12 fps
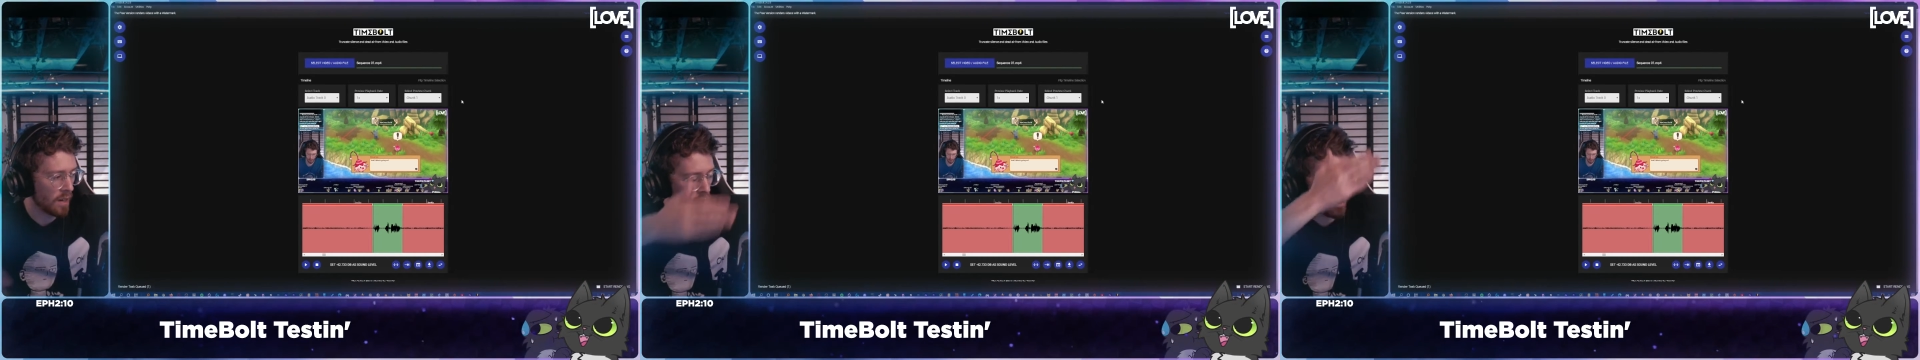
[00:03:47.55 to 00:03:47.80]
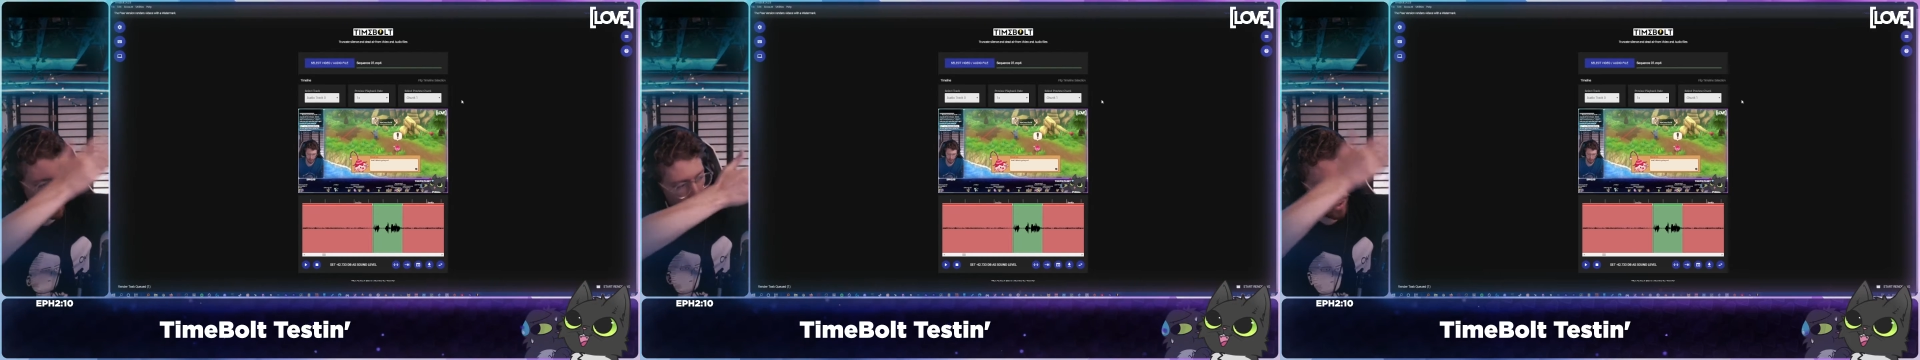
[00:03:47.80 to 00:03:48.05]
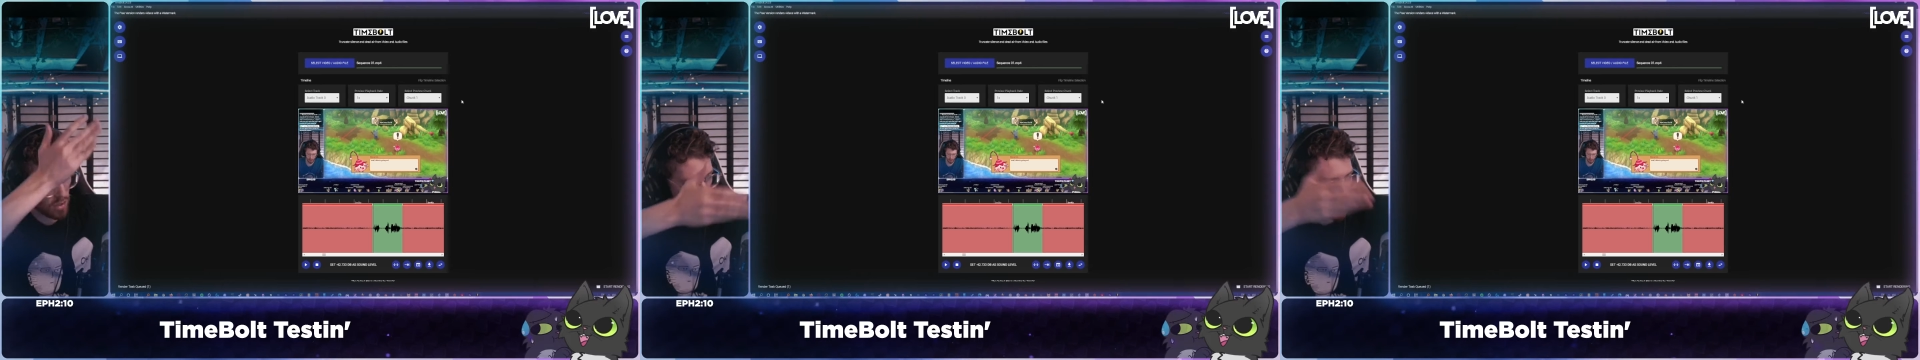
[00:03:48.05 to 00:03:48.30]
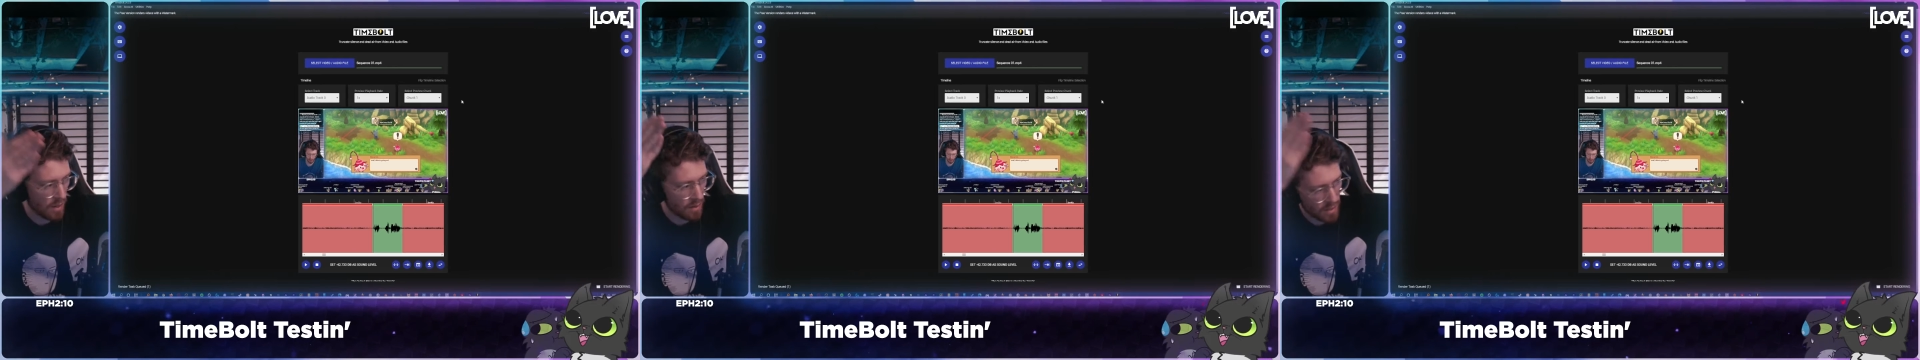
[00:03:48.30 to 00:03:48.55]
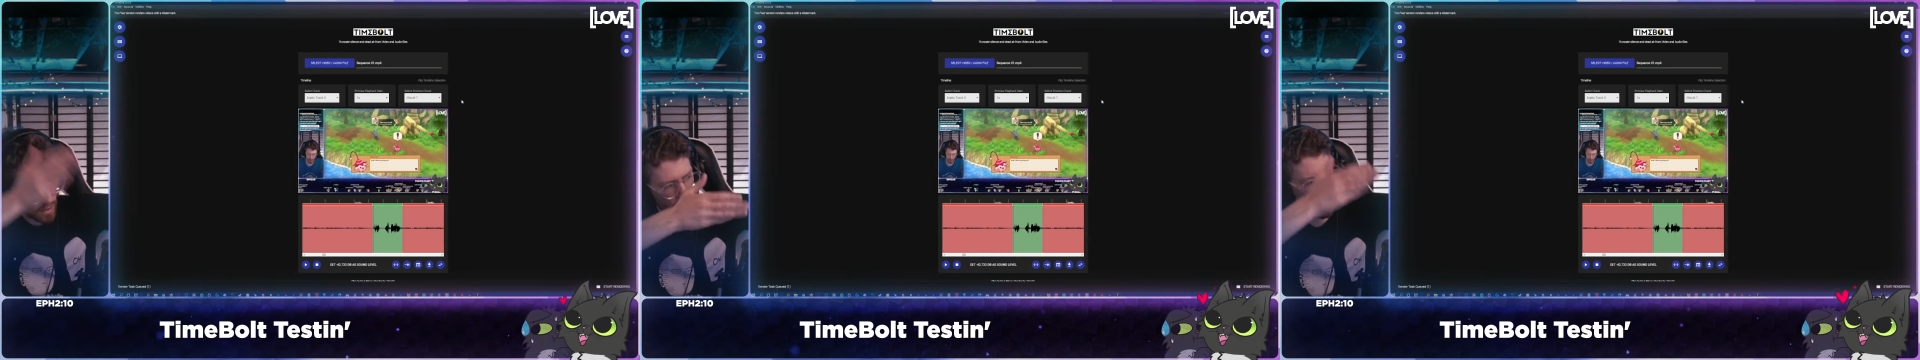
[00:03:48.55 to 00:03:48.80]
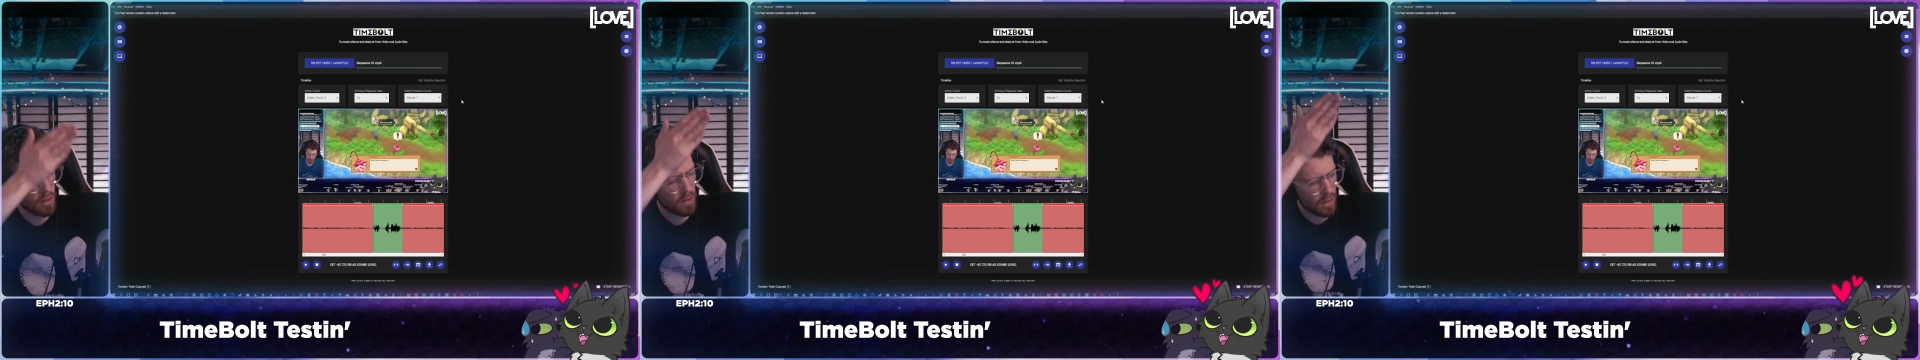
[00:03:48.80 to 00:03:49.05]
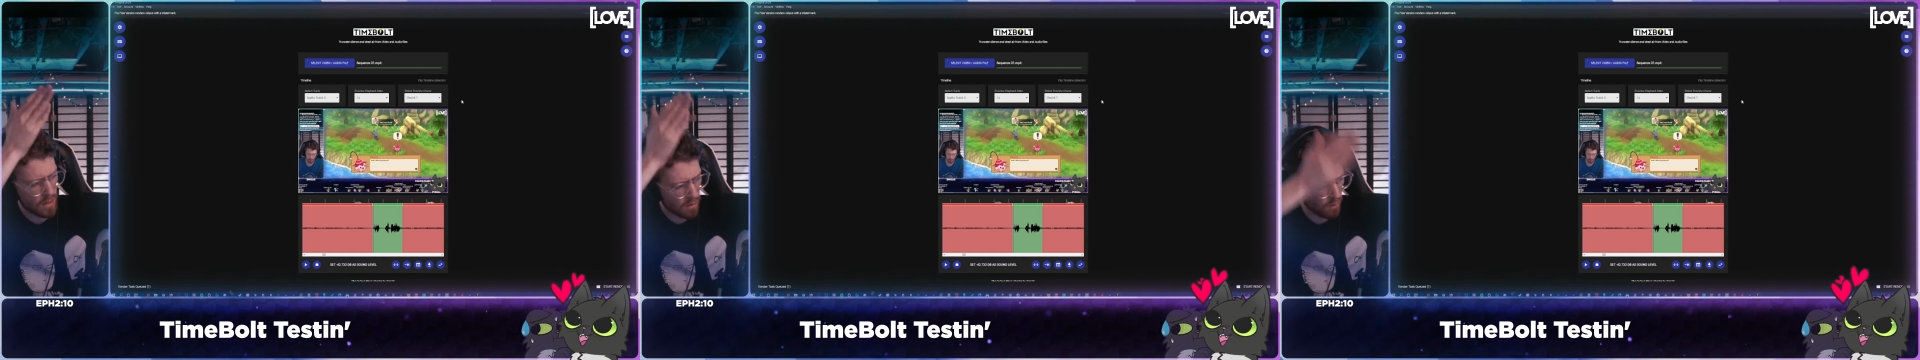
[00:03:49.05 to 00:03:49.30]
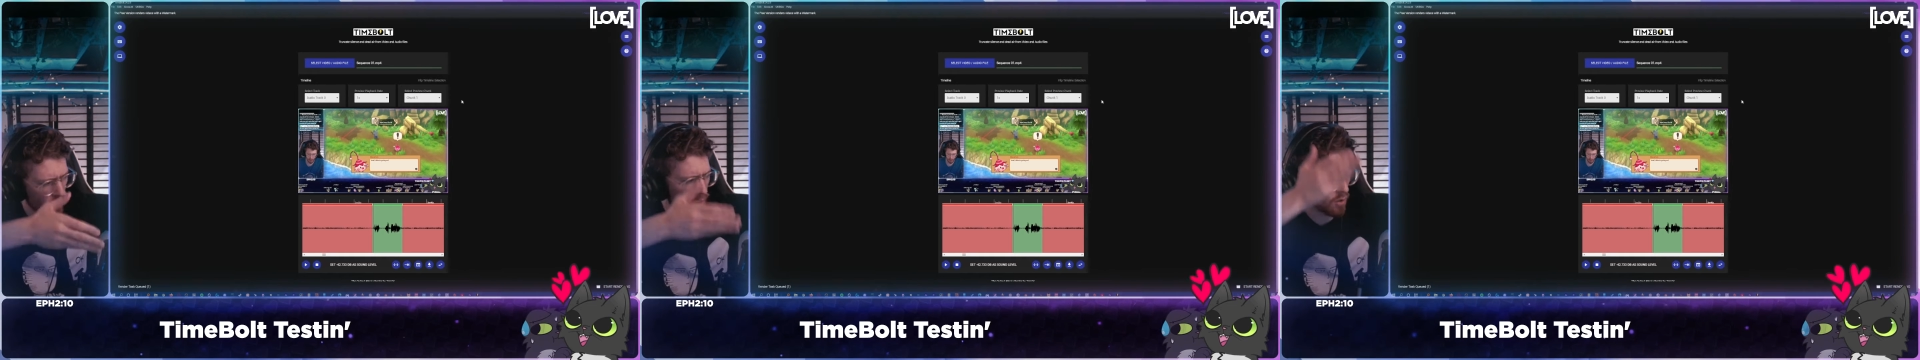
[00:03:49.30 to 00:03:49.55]
and you can just say this is where this
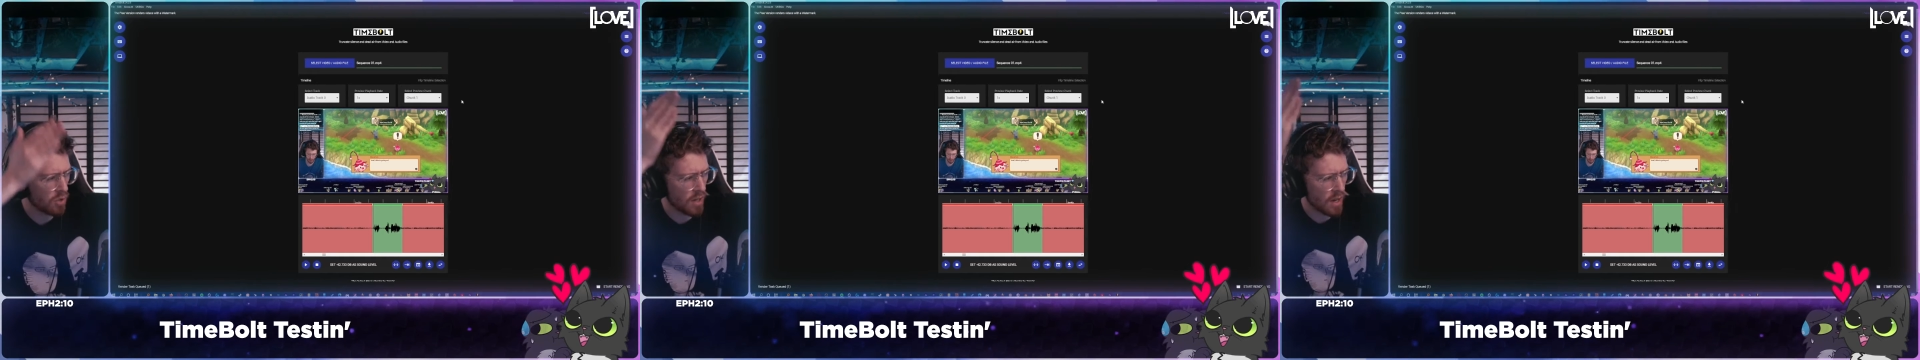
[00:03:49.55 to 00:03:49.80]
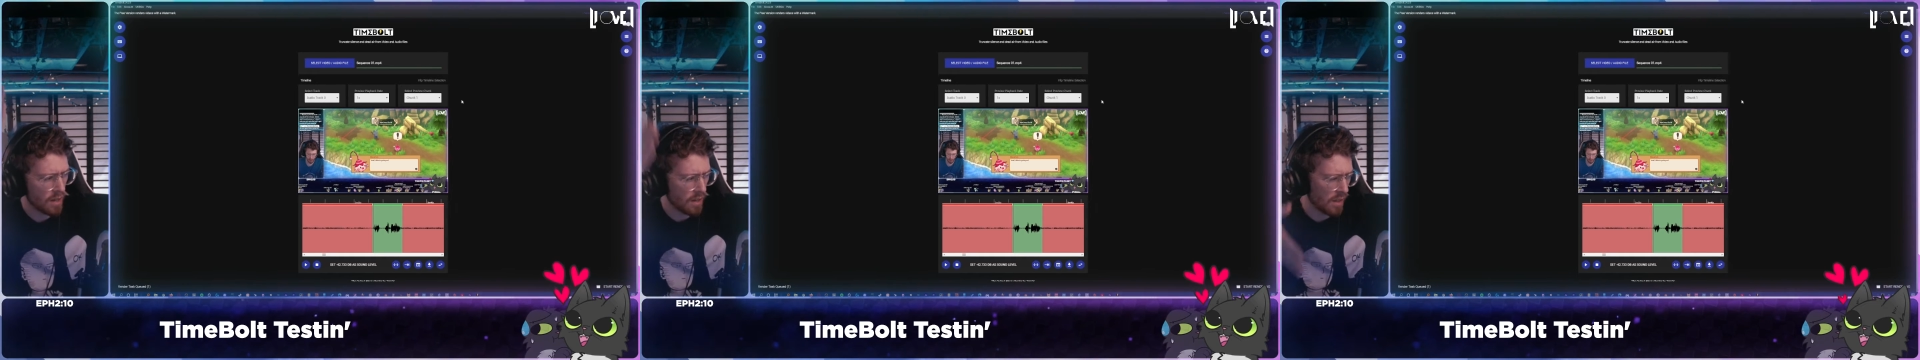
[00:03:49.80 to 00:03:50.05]
video should end,